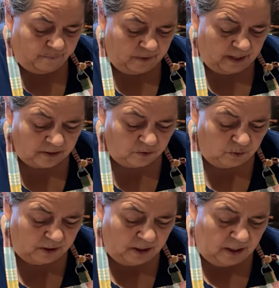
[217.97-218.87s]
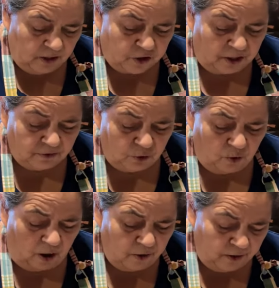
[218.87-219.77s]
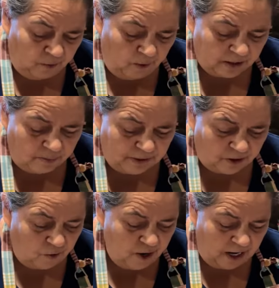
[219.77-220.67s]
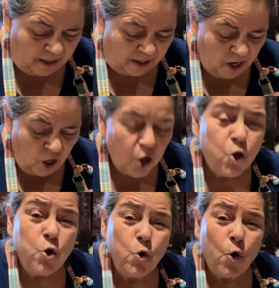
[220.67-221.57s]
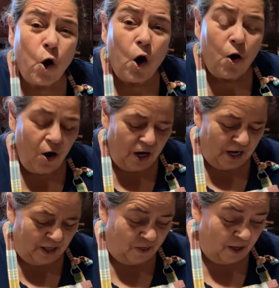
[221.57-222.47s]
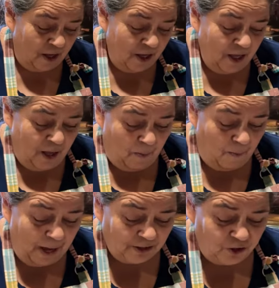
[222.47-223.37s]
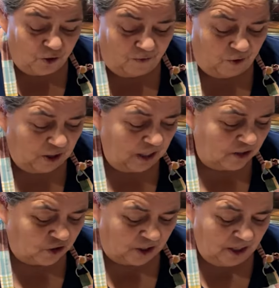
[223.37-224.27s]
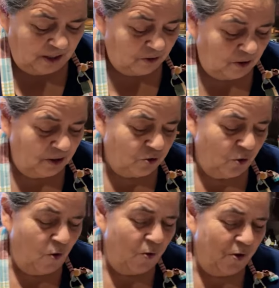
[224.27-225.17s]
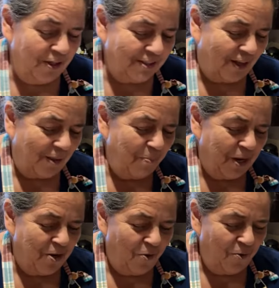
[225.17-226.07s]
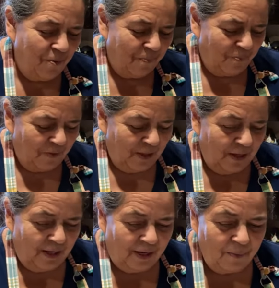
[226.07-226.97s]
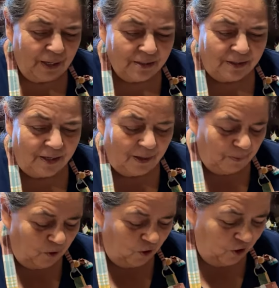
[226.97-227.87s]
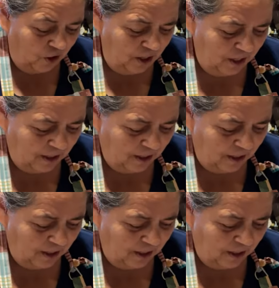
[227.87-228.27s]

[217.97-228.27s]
That's what chefs do. How do you think recipes are created? You are the master of your kitchen. So let's throw in this jalapeno, mix it up good,